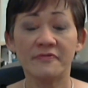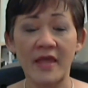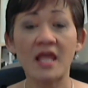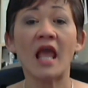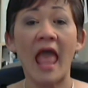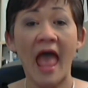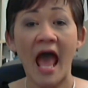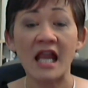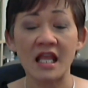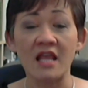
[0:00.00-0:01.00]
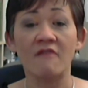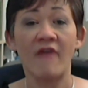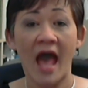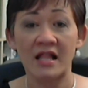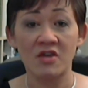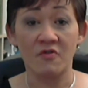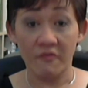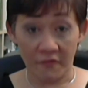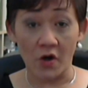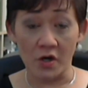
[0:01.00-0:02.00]
Think adding value
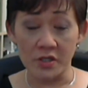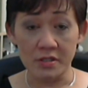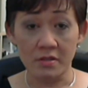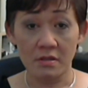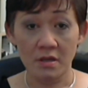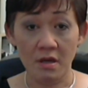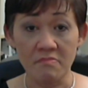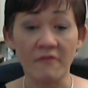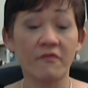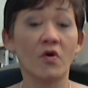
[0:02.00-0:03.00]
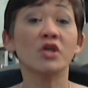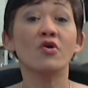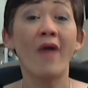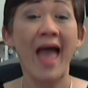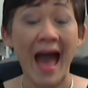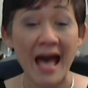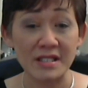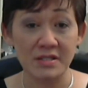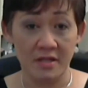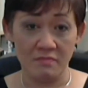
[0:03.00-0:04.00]
first before you
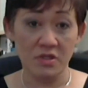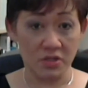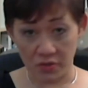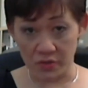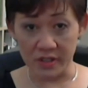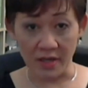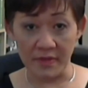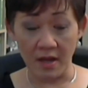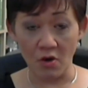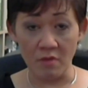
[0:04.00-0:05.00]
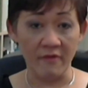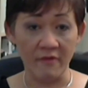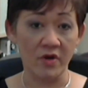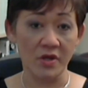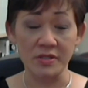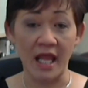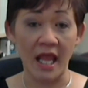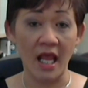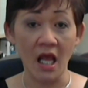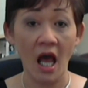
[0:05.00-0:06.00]
ask them to do something, or before you
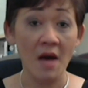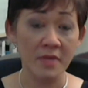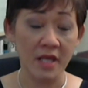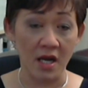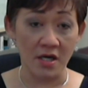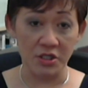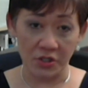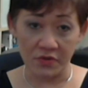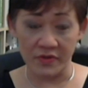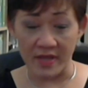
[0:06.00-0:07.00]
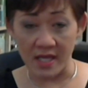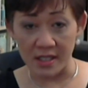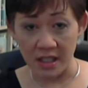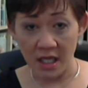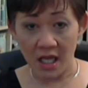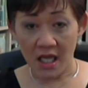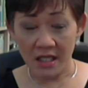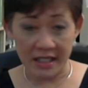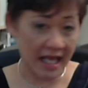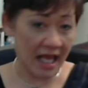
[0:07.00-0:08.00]
say, come here, do this,
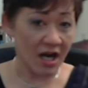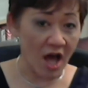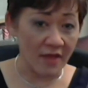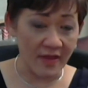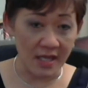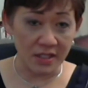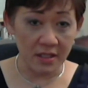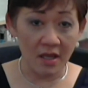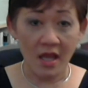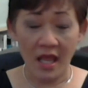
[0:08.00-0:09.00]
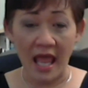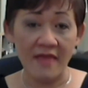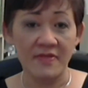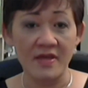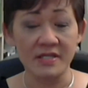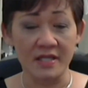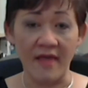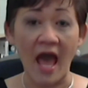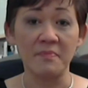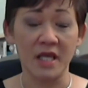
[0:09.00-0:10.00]
get on this, and this and
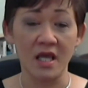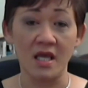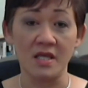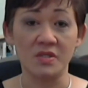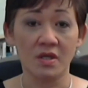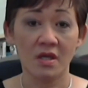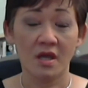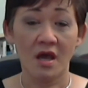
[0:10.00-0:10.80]
that, because